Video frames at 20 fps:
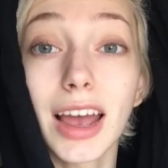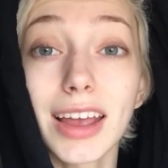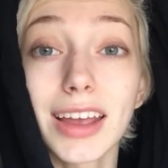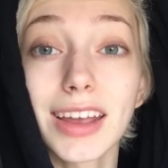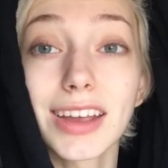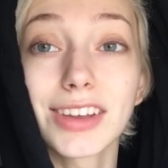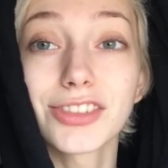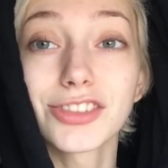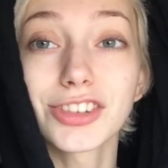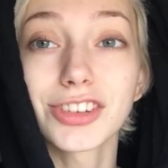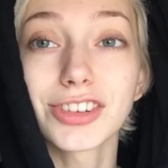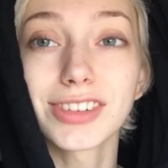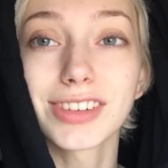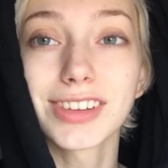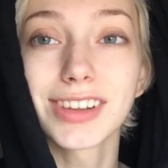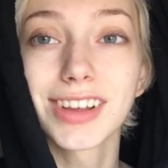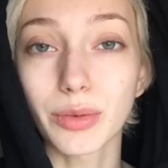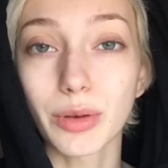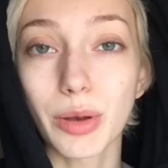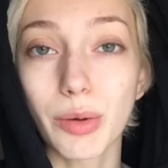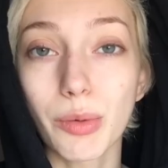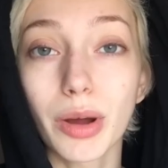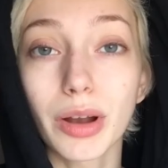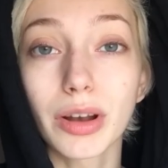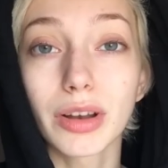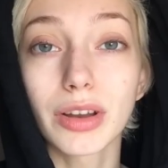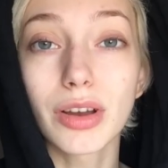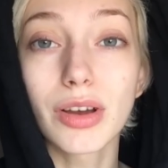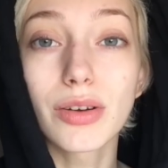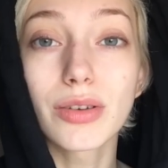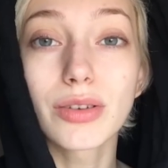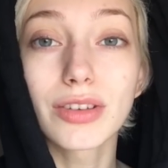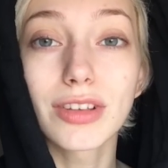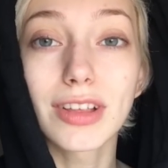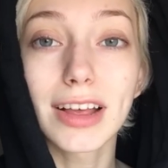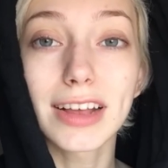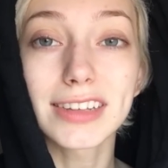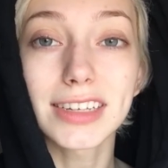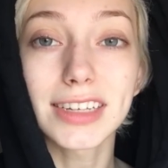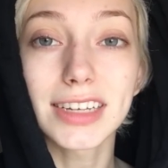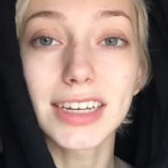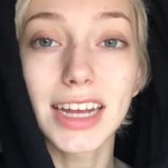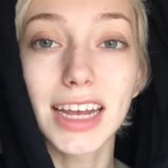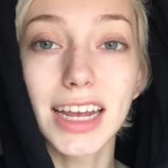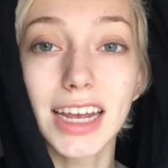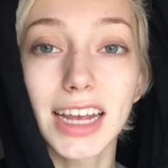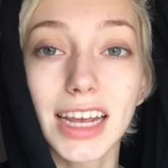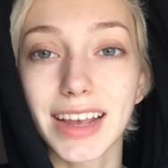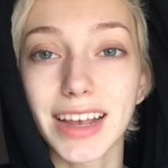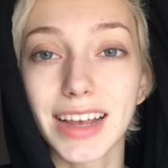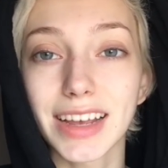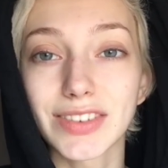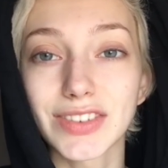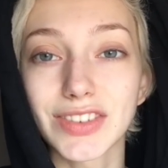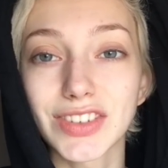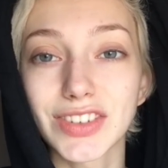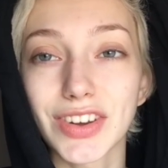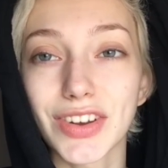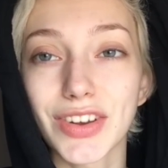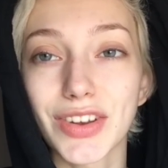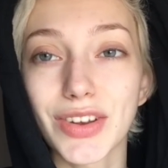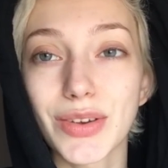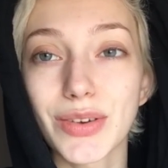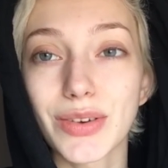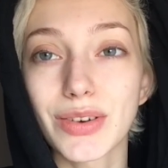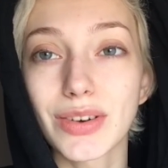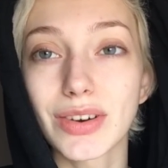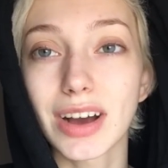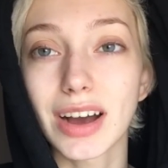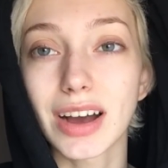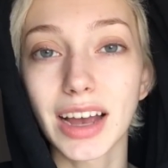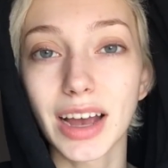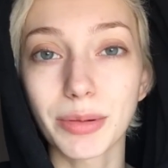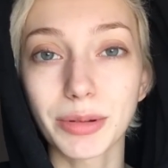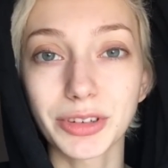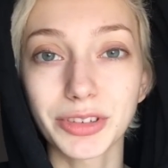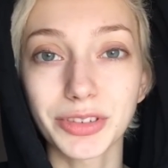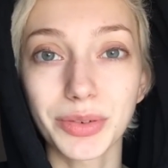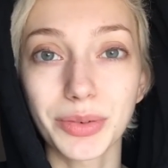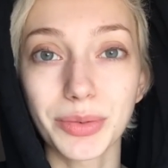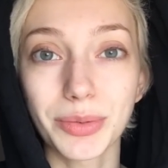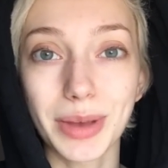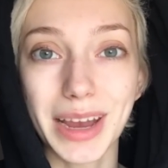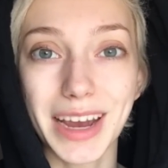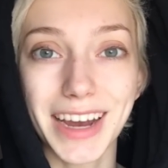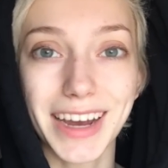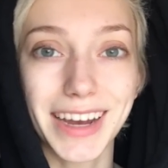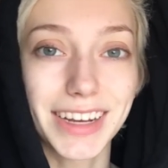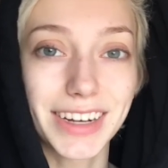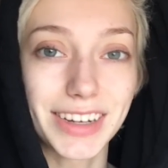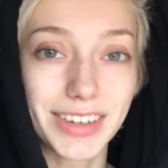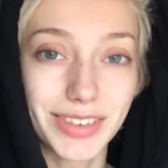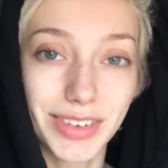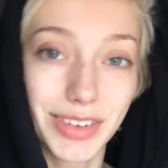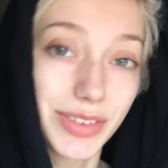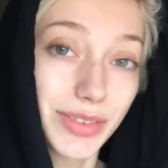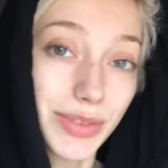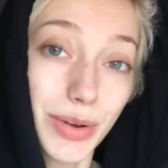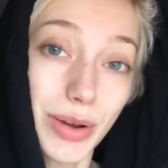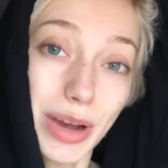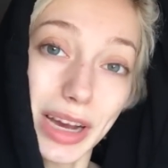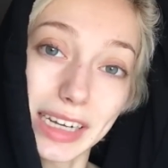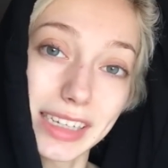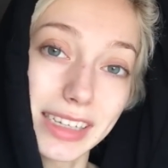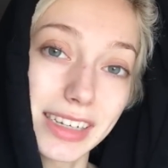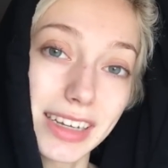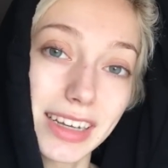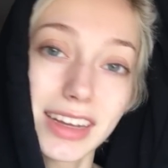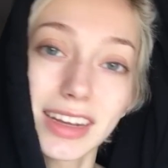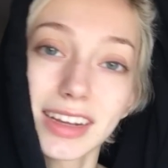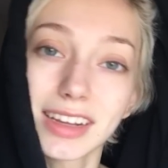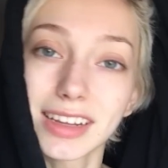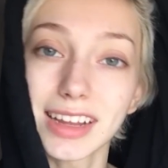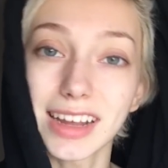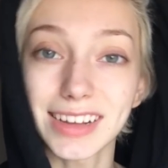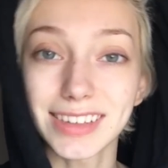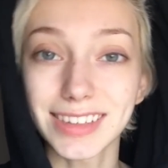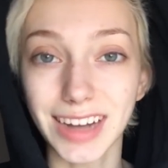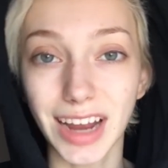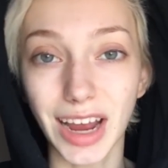Hi, Angel. We wanted to go do that today and show you how much fun we had when we went last